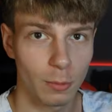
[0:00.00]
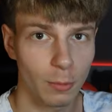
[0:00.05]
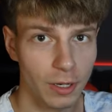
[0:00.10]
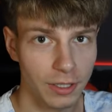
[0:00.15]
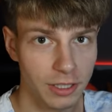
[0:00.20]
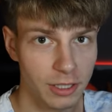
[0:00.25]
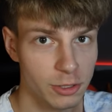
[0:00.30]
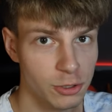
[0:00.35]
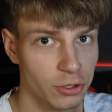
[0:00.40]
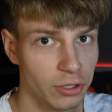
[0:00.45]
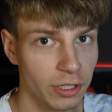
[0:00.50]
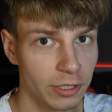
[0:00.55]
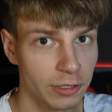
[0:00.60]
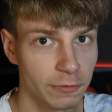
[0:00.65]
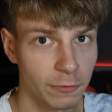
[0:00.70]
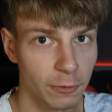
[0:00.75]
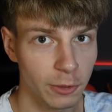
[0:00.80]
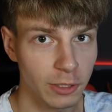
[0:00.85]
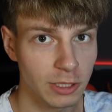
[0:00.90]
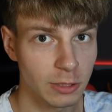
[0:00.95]
White
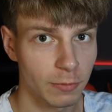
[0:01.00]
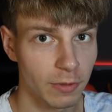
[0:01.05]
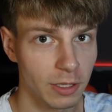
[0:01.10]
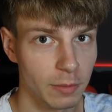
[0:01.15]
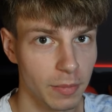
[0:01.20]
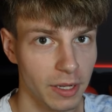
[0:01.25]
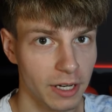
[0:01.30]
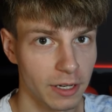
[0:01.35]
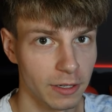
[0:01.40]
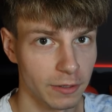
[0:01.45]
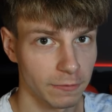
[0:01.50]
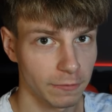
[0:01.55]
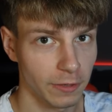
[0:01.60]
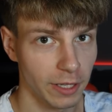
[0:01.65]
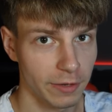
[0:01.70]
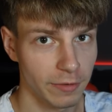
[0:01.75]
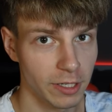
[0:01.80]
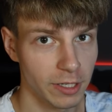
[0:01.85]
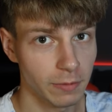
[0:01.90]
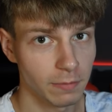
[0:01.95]
chocolate fruits with banana
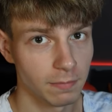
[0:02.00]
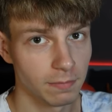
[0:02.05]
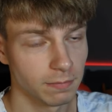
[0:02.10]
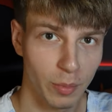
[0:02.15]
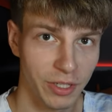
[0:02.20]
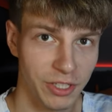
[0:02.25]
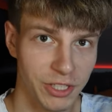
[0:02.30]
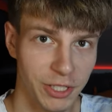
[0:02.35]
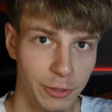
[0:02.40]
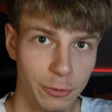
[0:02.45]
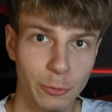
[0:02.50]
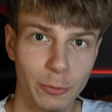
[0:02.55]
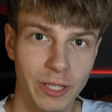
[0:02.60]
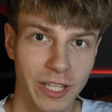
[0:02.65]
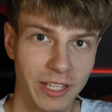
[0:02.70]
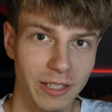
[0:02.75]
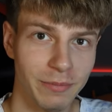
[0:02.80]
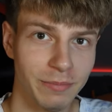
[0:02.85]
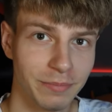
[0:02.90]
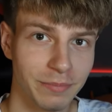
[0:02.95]
flavor. Momiji
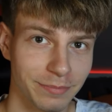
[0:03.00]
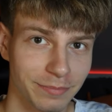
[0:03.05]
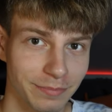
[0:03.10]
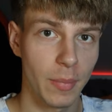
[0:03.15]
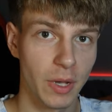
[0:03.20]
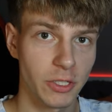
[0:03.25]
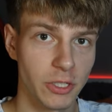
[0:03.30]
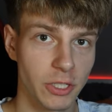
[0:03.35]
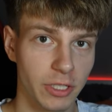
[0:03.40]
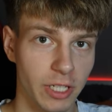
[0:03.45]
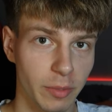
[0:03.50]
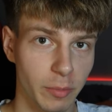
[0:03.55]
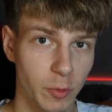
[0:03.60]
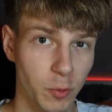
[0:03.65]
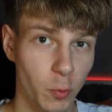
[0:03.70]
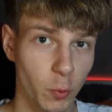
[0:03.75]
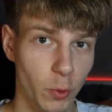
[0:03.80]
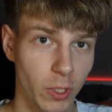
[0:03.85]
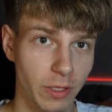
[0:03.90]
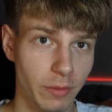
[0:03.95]
cookie. Matcha
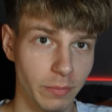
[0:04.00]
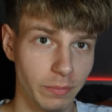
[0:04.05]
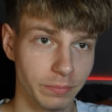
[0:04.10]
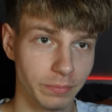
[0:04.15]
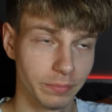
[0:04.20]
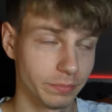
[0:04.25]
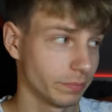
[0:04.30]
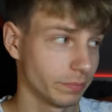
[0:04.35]
cream cookie.